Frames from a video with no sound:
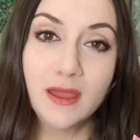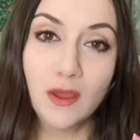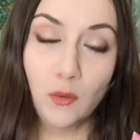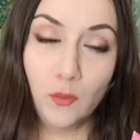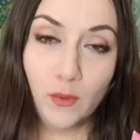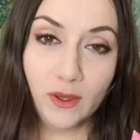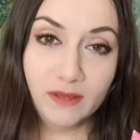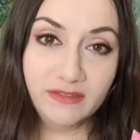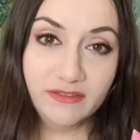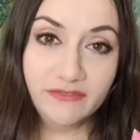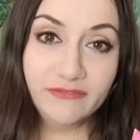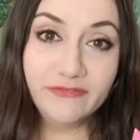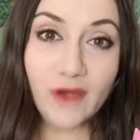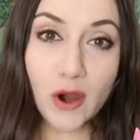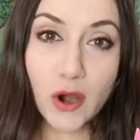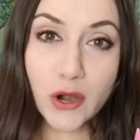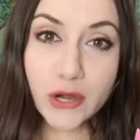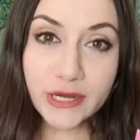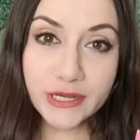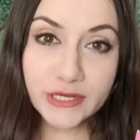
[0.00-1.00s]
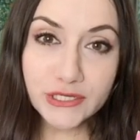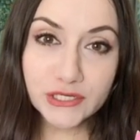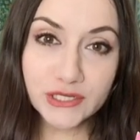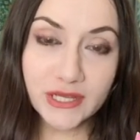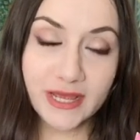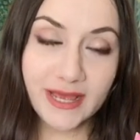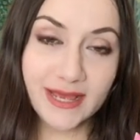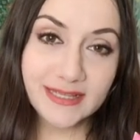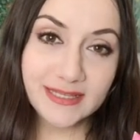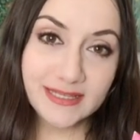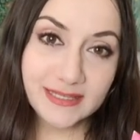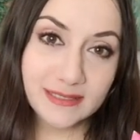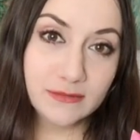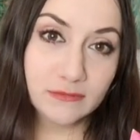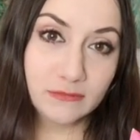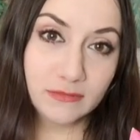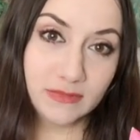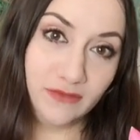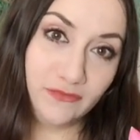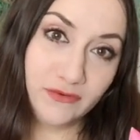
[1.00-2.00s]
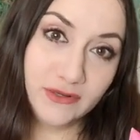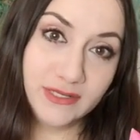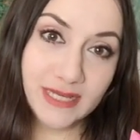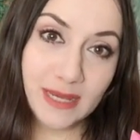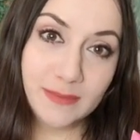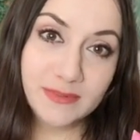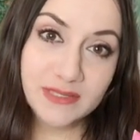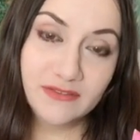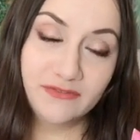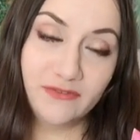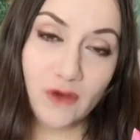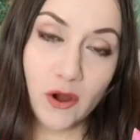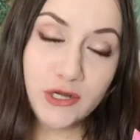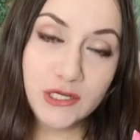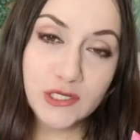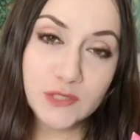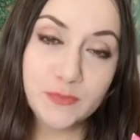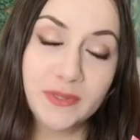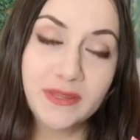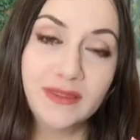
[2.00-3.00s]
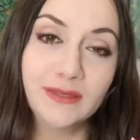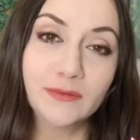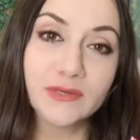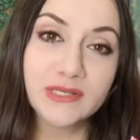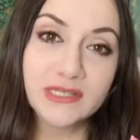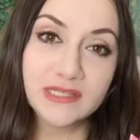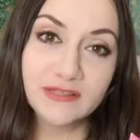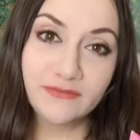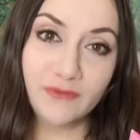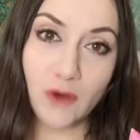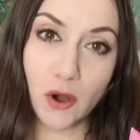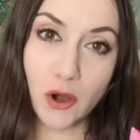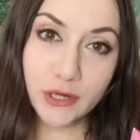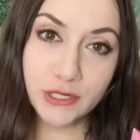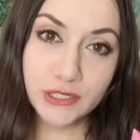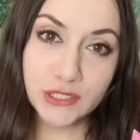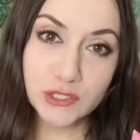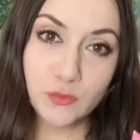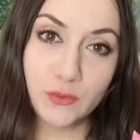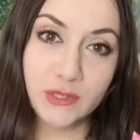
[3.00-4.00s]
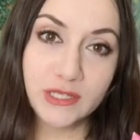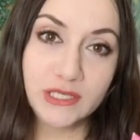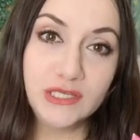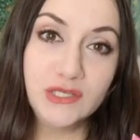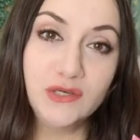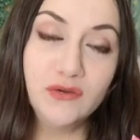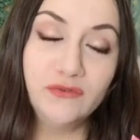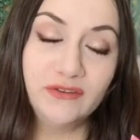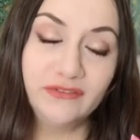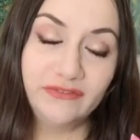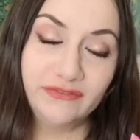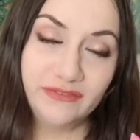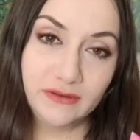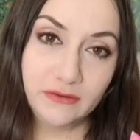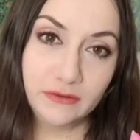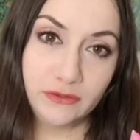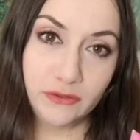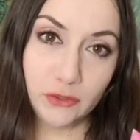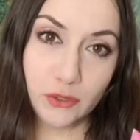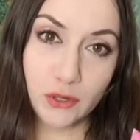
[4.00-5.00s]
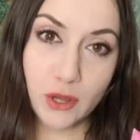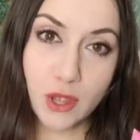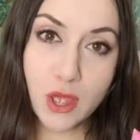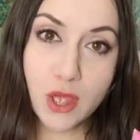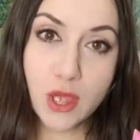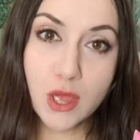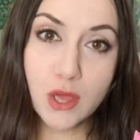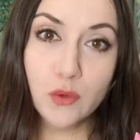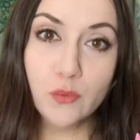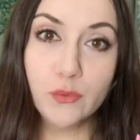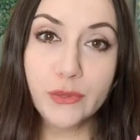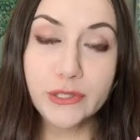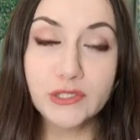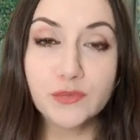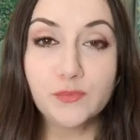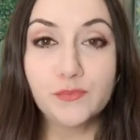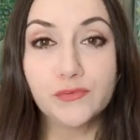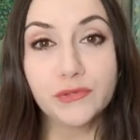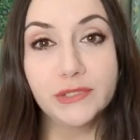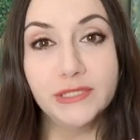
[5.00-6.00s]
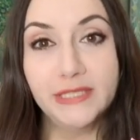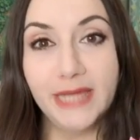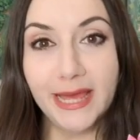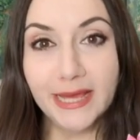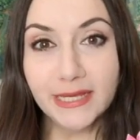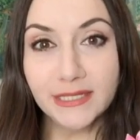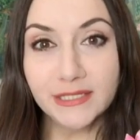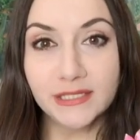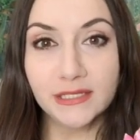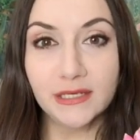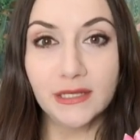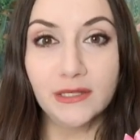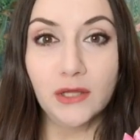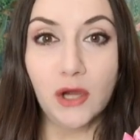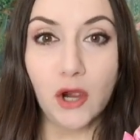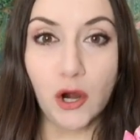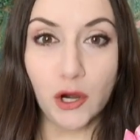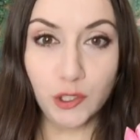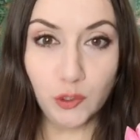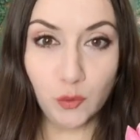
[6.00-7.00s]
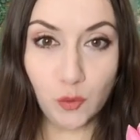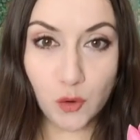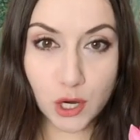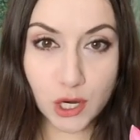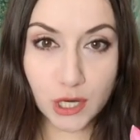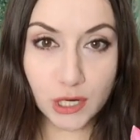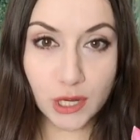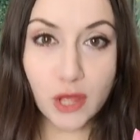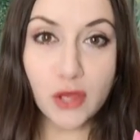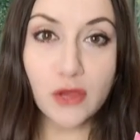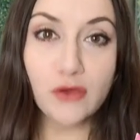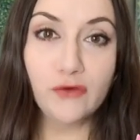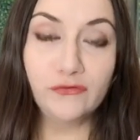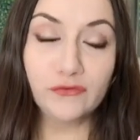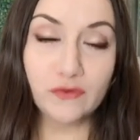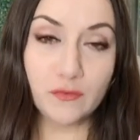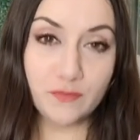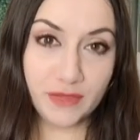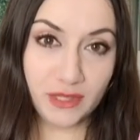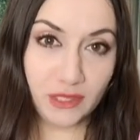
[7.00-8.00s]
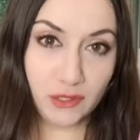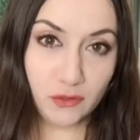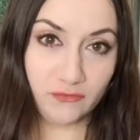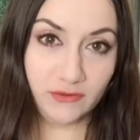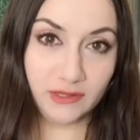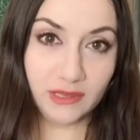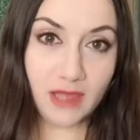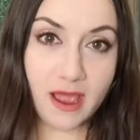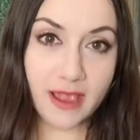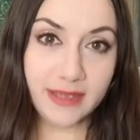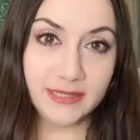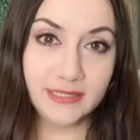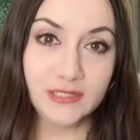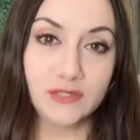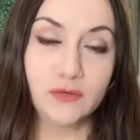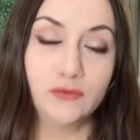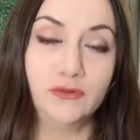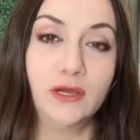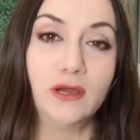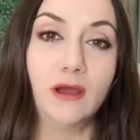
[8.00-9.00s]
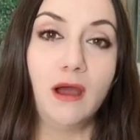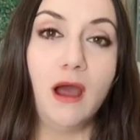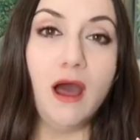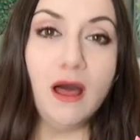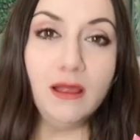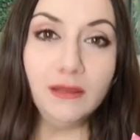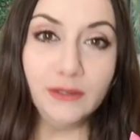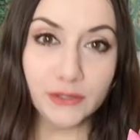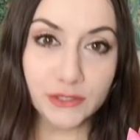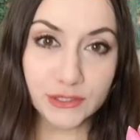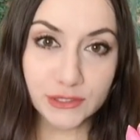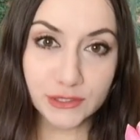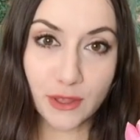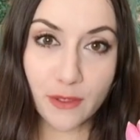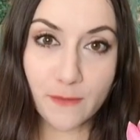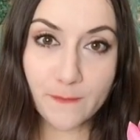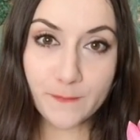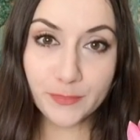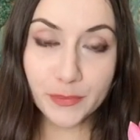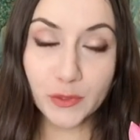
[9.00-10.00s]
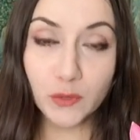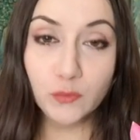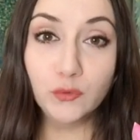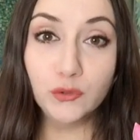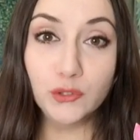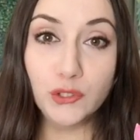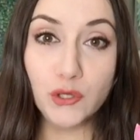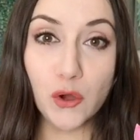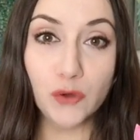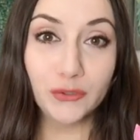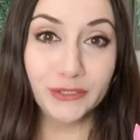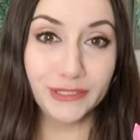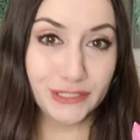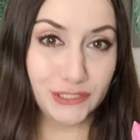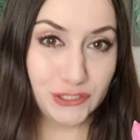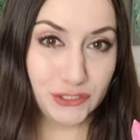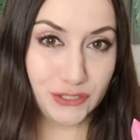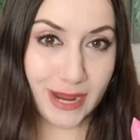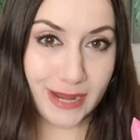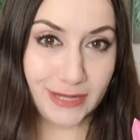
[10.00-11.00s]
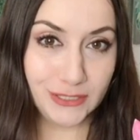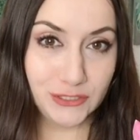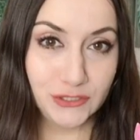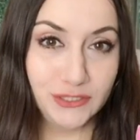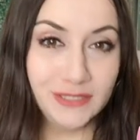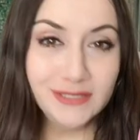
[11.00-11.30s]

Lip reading: Well, the varnish has different types of varnish, but there is varnish with UV filter which protects an artwork from the UV light, so the colors would not change.